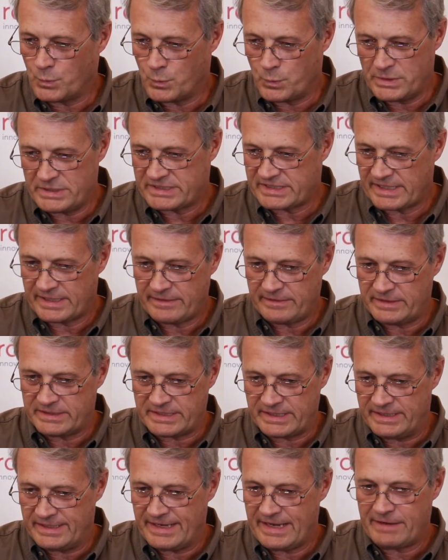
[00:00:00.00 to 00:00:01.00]
We say
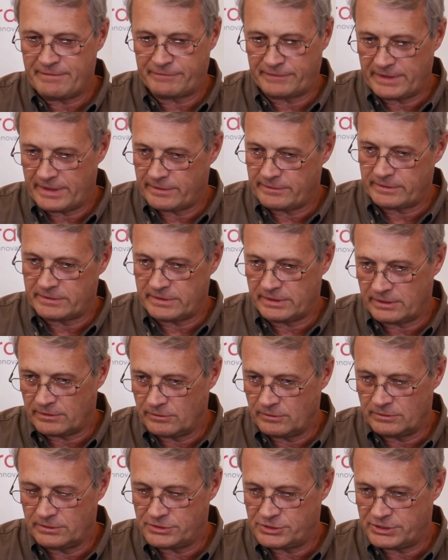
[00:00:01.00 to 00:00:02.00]
this in every other
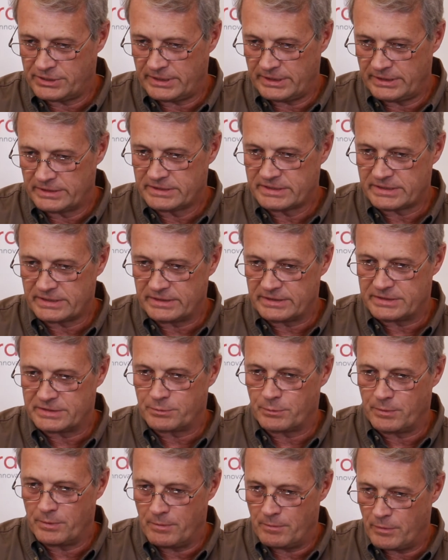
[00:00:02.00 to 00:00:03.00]
technology
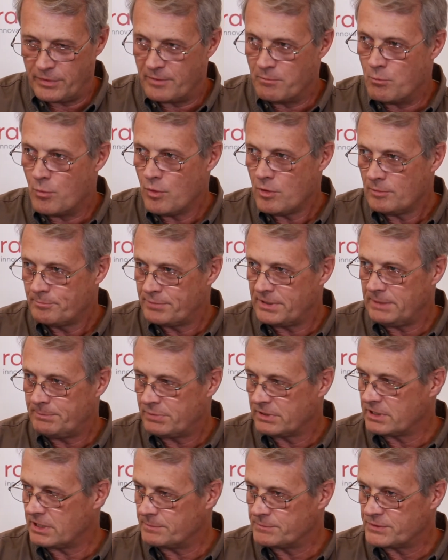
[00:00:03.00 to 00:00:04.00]
instance. The more
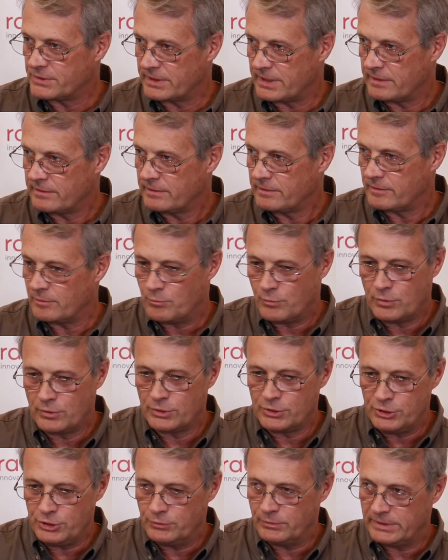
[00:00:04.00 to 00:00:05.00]
people come together, the
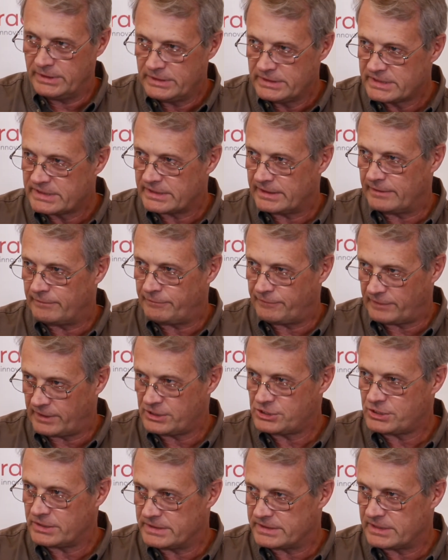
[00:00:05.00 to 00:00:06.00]
more new insight
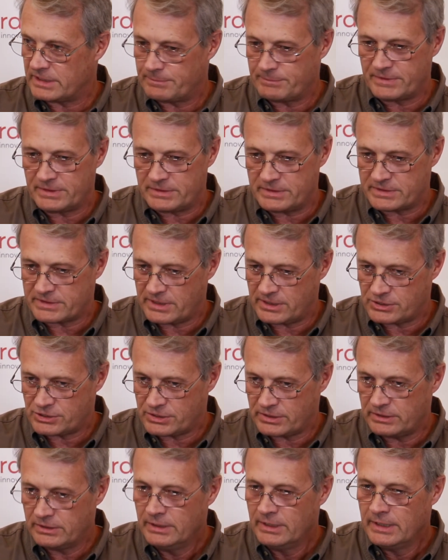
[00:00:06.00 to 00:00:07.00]
freshens up the
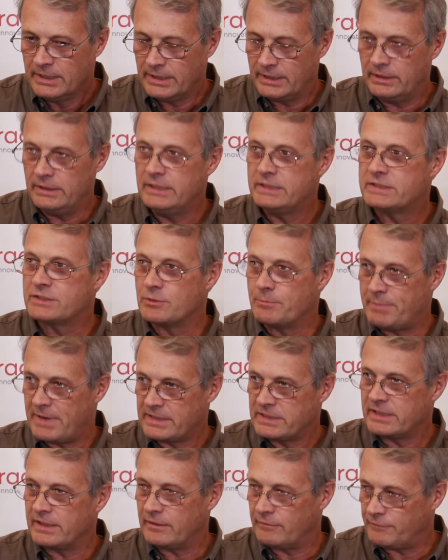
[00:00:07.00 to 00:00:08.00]
discussion and leads to
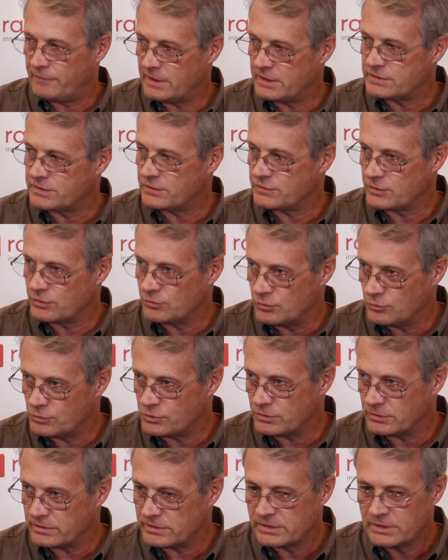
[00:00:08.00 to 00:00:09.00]
better and faster
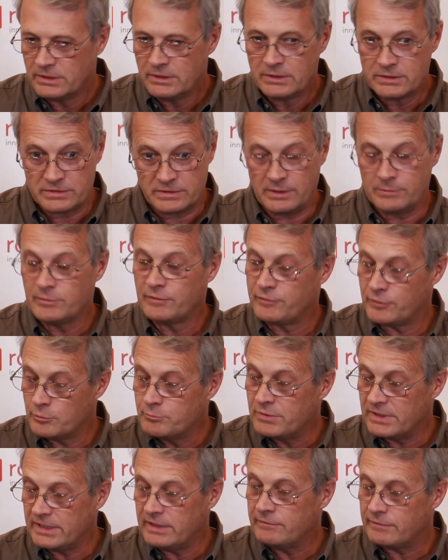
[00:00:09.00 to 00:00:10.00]
solutions. So I'm a
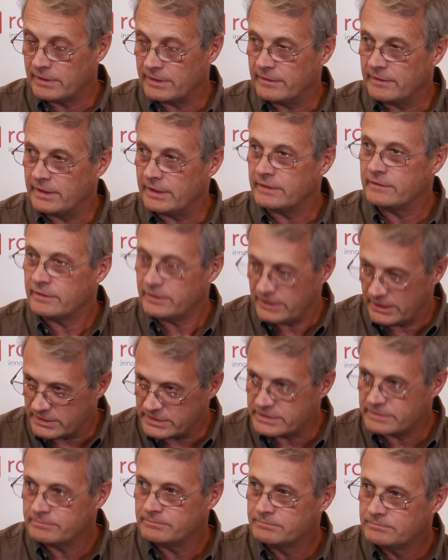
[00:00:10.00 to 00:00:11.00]
firm believer in that,
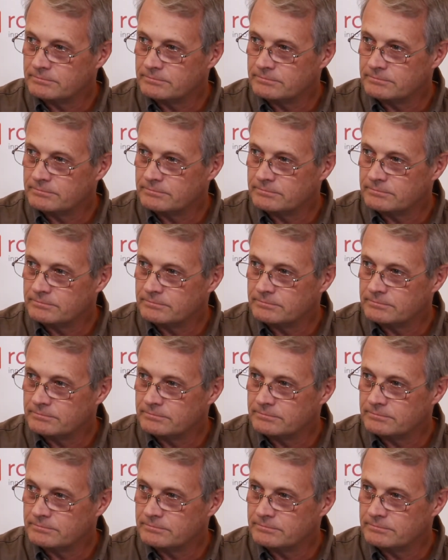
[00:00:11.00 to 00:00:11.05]
yes.